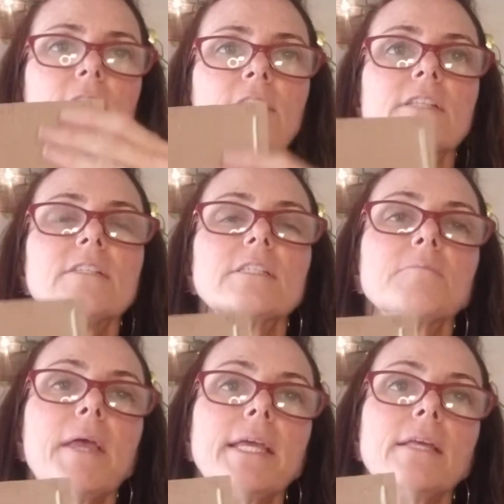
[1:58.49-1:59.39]
This is
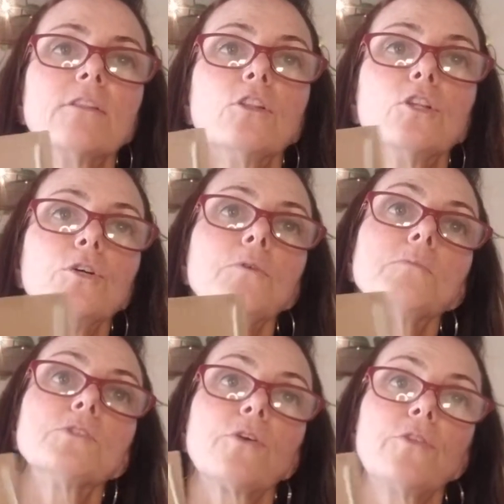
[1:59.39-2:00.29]
making the loom
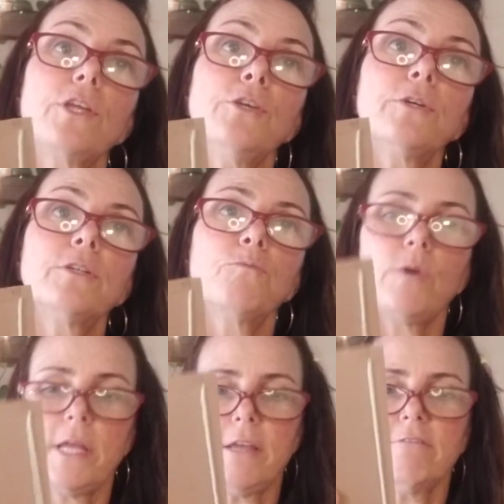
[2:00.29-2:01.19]
so that you can
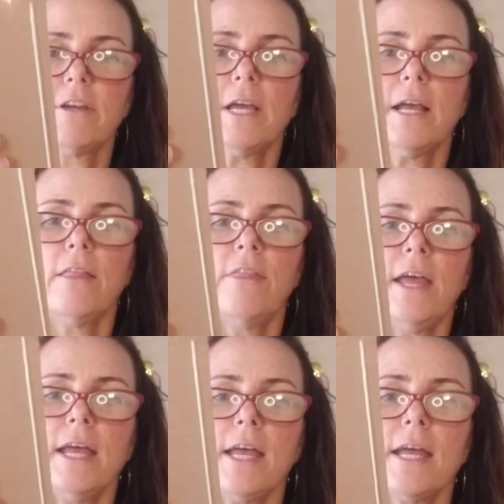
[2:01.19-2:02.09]
weave.
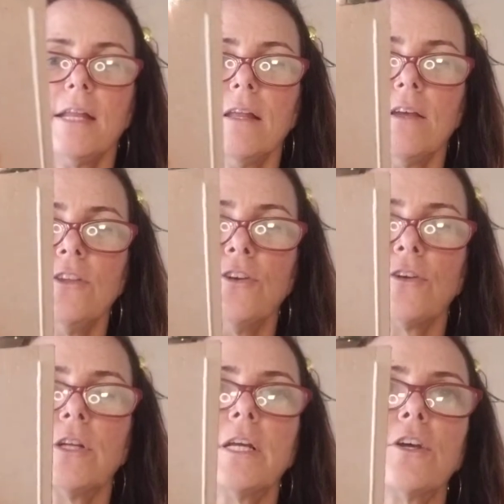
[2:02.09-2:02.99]
Then you're
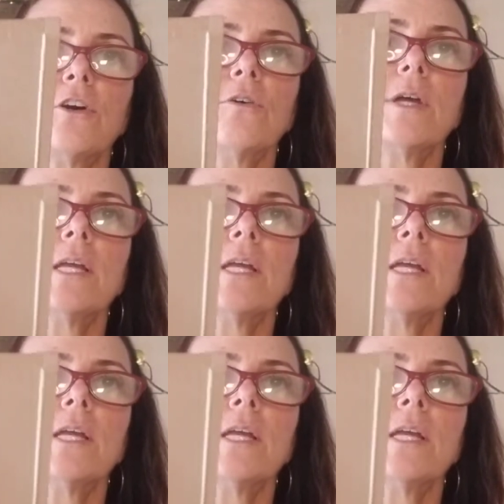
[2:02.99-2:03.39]
gonna go